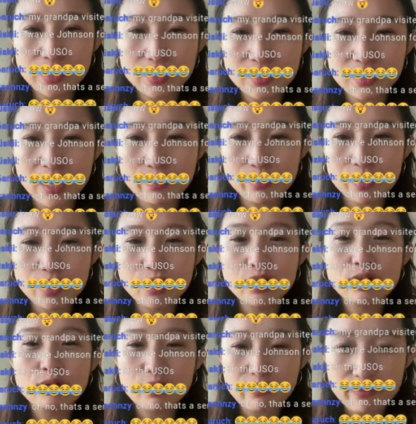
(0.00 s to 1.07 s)
the step.
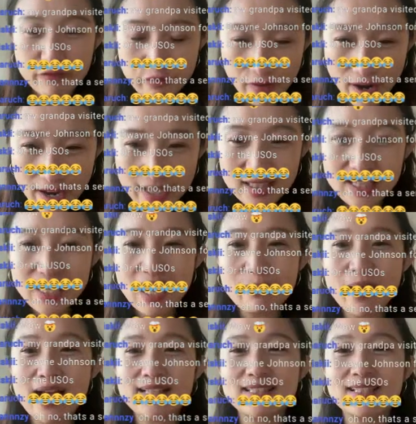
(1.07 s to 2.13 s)
We finally got
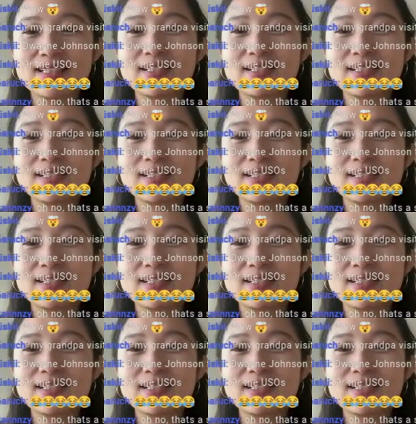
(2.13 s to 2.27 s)
past the